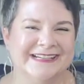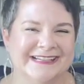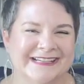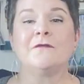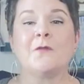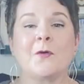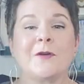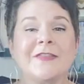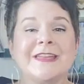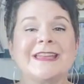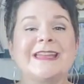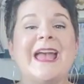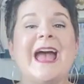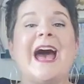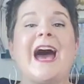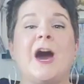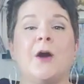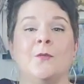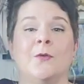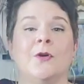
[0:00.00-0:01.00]
For the
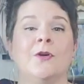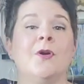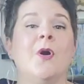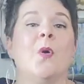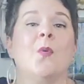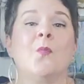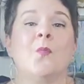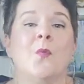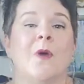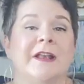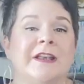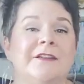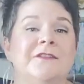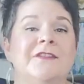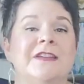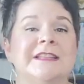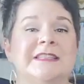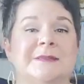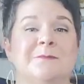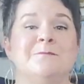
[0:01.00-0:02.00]
cowl, one
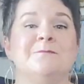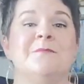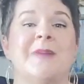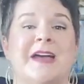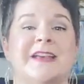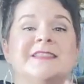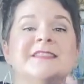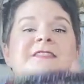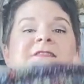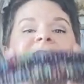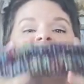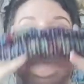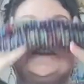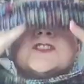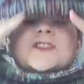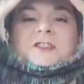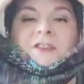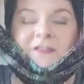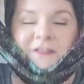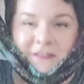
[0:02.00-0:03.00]
of its best
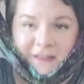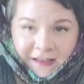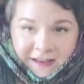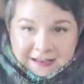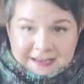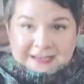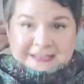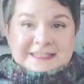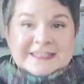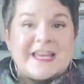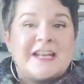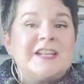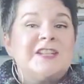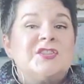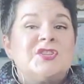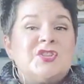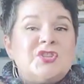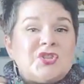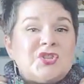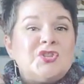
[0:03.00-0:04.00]
features is that
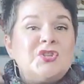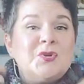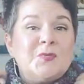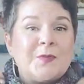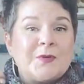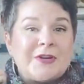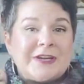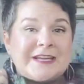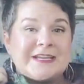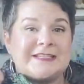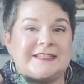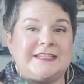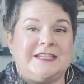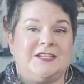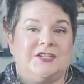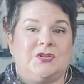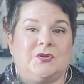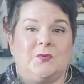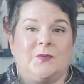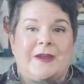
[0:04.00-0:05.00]
it's super easy
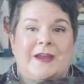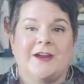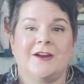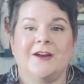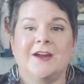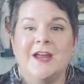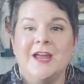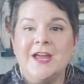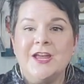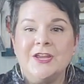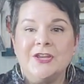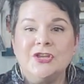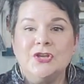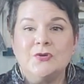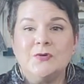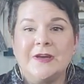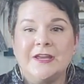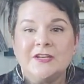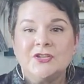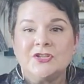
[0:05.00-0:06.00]
to wear.
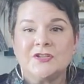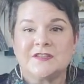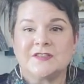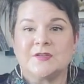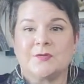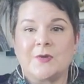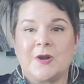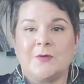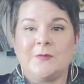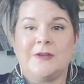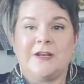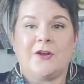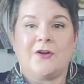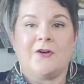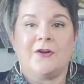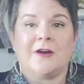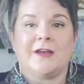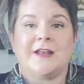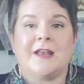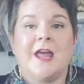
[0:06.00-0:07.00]
You can just throw it
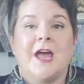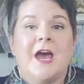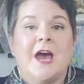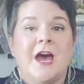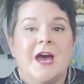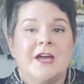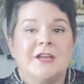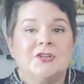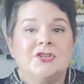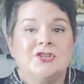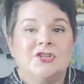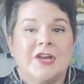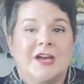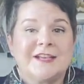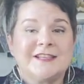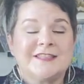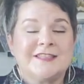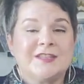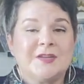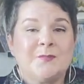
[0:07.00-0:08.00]
on,
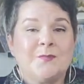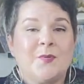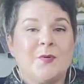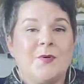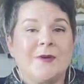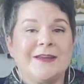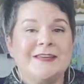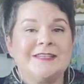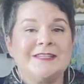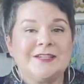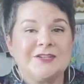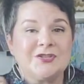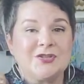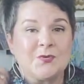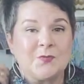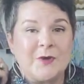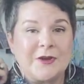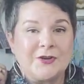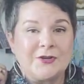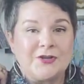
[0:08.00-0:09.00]
adjust the point
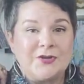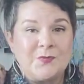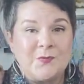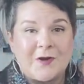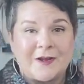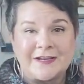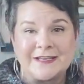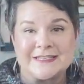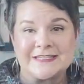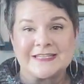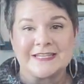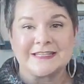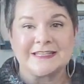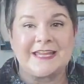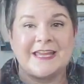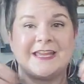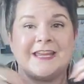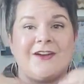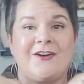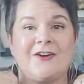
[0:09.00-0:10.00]
to where you want it to
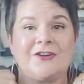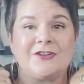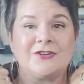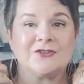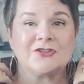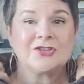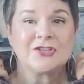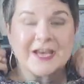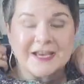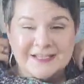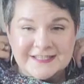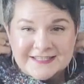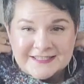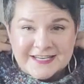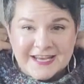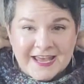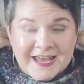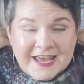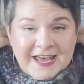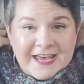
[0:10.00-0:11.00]
lay on your
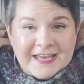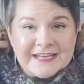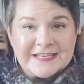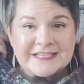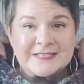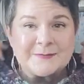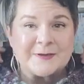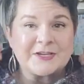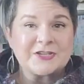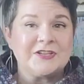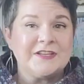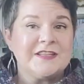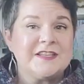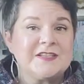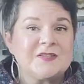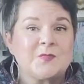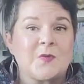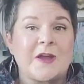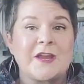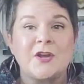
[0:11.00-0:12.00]
chest, and especially
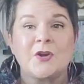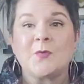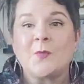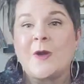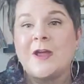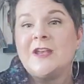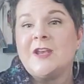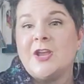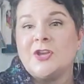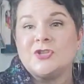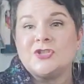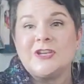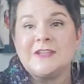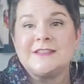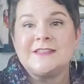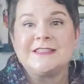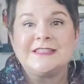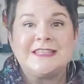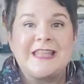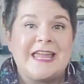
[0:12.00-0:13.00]
this wider one,
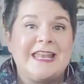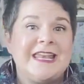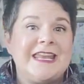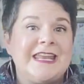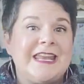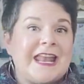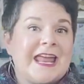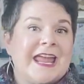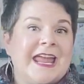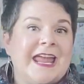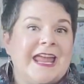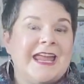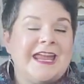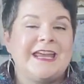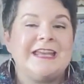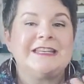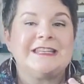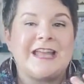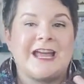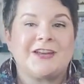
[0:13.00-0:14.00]
just let it
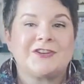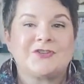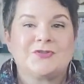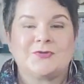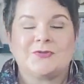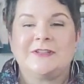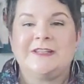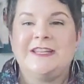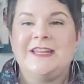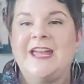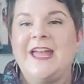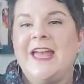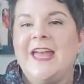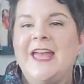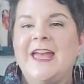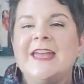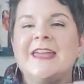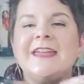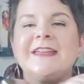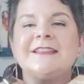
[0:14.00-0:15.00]
hang naturally.
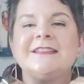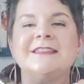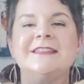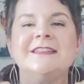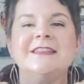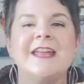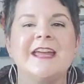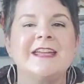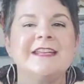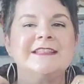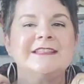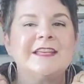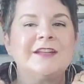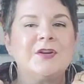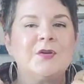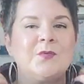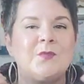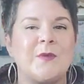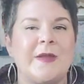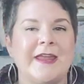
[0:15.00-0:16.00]
It's nice
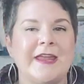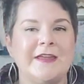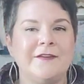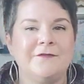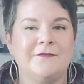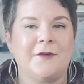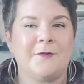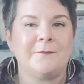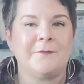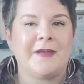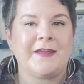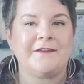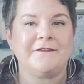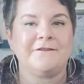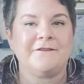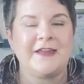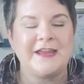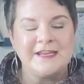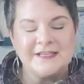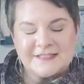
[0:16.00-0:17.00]
and away from my
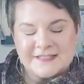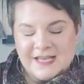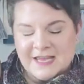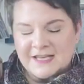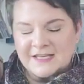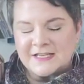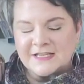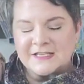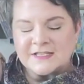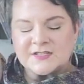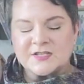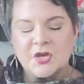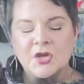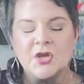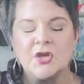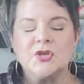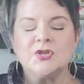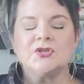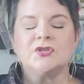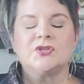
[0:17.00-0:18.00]
face and is
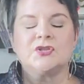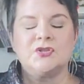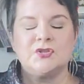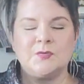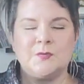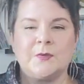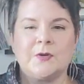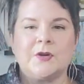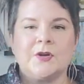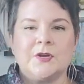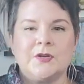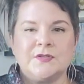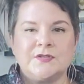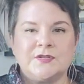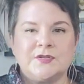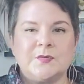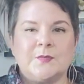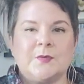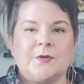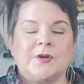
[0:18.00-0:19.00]
super,
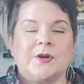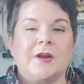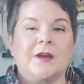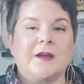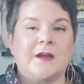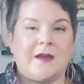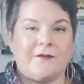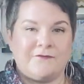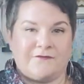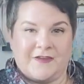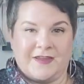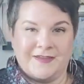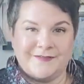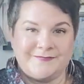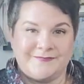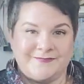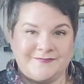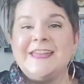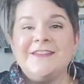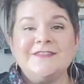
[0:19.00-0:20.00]
super comfy.
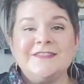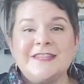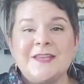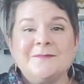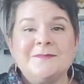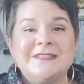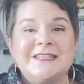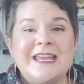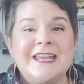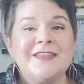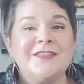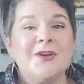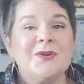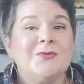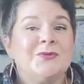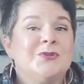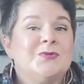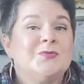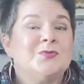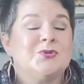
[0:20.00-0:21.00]
If someday
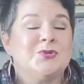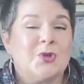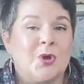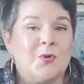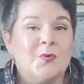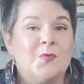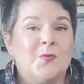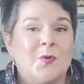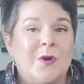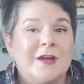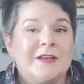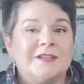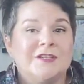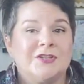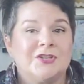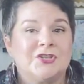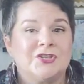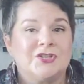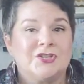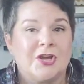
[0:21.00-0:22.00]
though you don't want
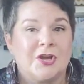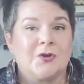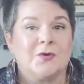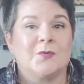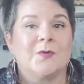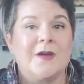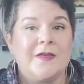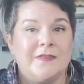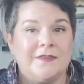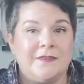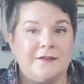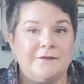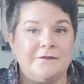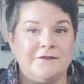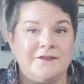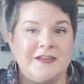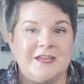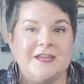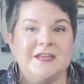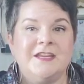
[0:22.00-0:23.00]
to show the
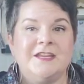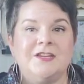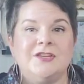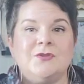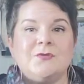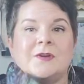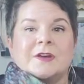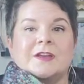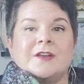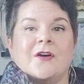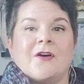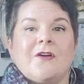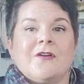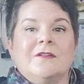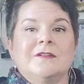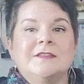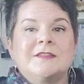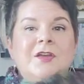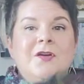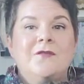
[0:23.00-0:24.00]
V, you can
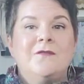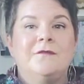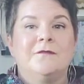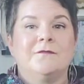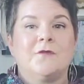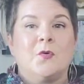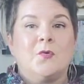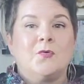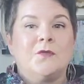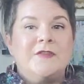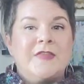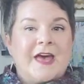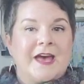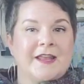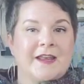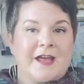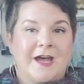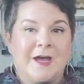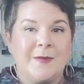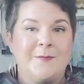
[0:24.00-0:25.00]
also fold
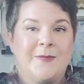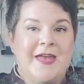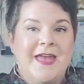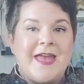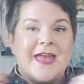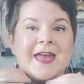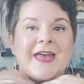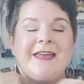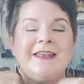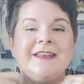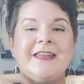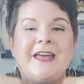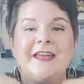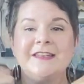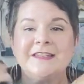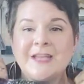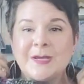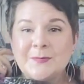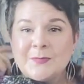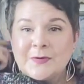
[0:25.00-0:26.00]
that up and
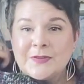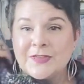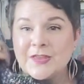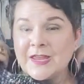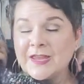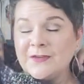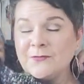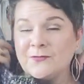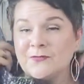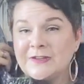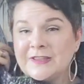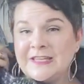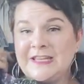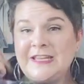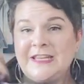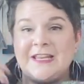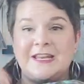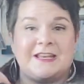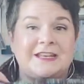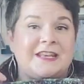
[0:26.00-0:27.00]
end up with a
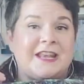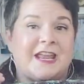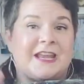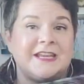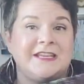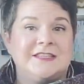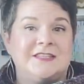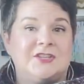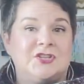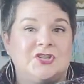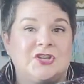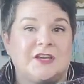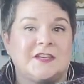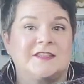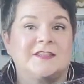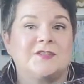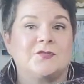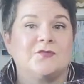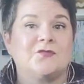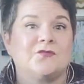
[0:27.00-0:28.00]
really nice,
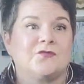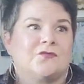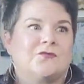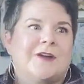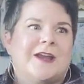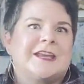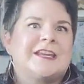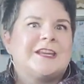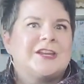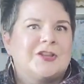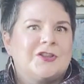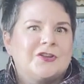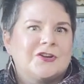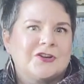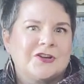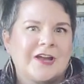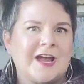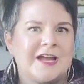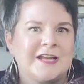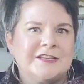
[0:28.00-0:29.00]
just
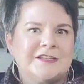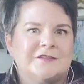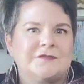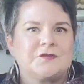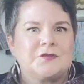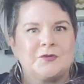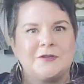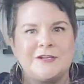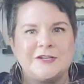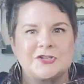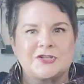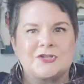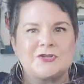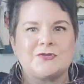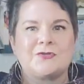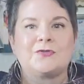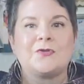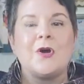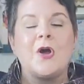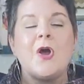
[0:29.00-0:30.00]
regular kind of
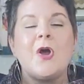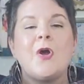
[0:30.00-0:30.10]
traditional